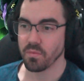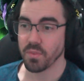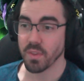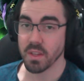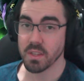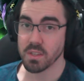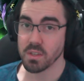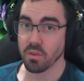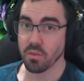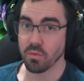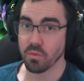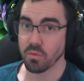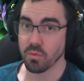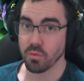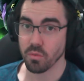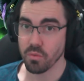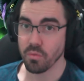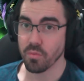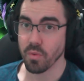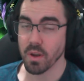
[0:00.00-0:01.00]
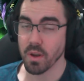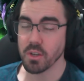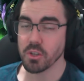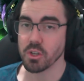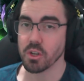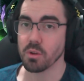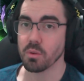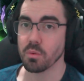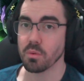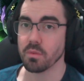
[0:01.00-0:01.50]
That's a good
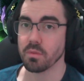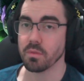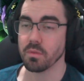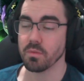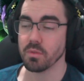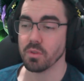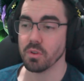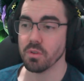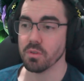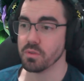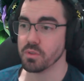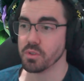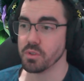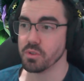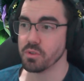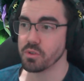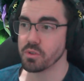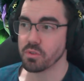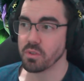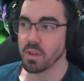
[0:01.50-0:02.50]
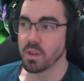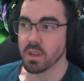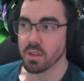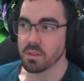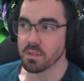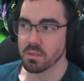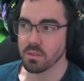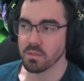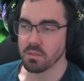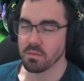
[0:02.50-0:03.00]
ratio of reviews. Usually,
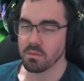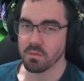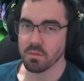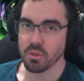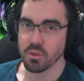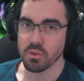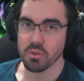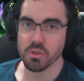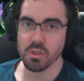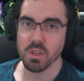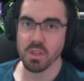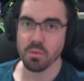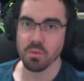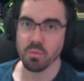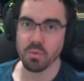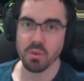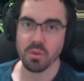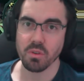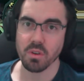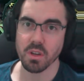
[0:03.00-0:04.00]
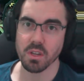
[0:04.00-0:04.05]
usually you would not